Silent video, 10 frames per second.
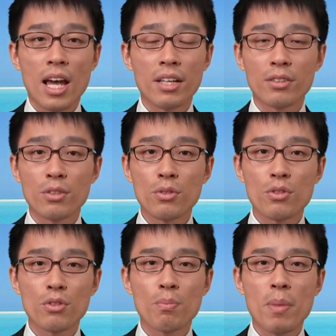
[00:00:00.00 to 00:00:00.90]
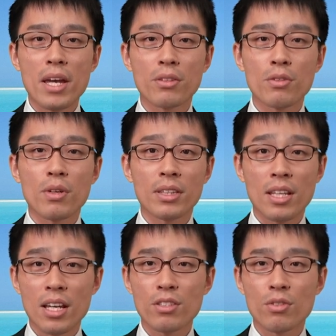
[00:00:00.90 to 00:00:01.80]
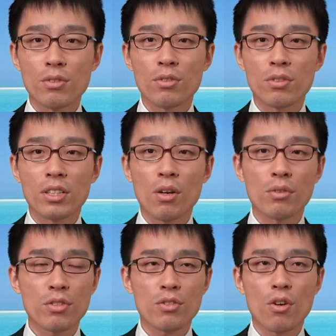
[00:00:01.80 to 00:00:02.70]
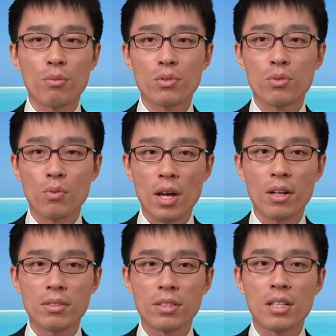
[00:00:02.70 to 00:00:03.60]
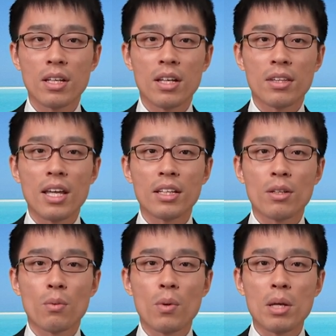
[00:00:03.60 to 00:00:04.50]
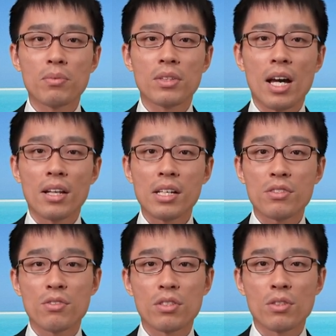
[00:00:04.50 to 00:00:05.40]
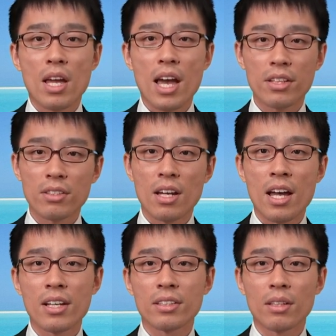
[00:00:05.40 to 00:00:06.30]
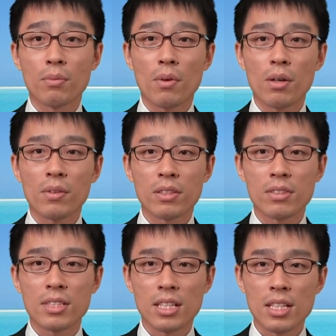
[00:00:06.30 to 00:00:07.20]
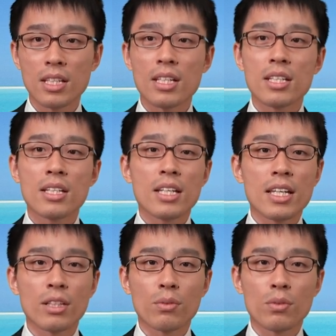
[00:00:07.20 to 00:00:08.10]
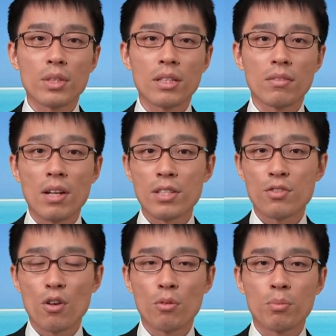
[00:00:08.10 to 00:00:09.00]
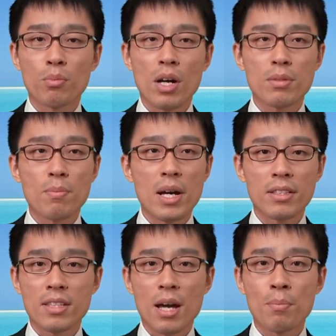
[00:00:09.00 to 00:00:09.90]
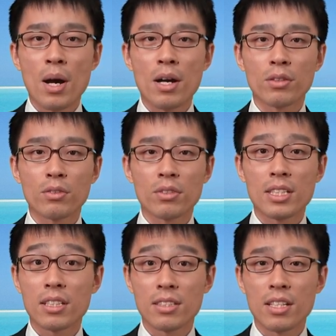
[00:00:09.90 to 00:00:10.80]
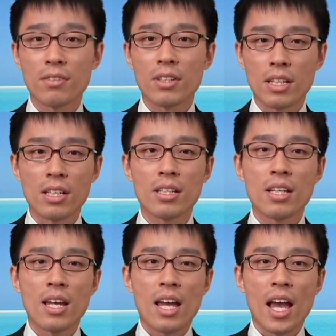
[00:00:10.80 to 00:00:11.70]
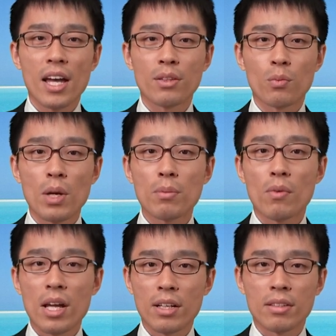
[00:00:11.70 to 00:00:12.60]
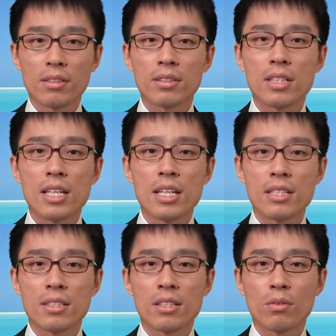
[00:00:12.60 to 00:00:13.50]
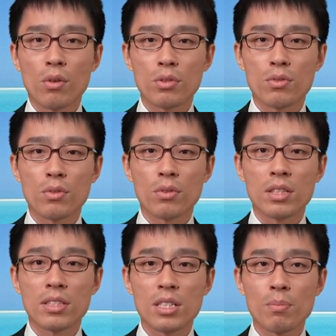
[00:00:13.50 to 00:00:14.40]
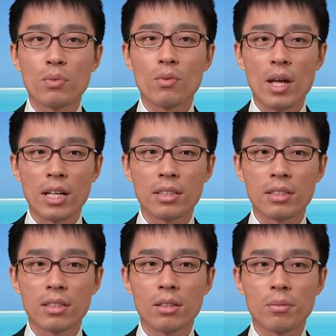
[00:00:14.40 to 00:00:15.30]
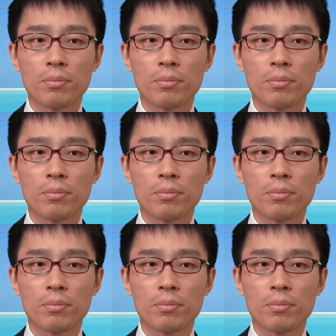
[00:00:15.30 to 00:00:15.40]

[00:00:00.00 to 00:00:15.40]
And you should pay due attention to the condition of swells that wave direction is head and following sea, including range of plus minus about 6 degree, and wavelength is close to the ship length.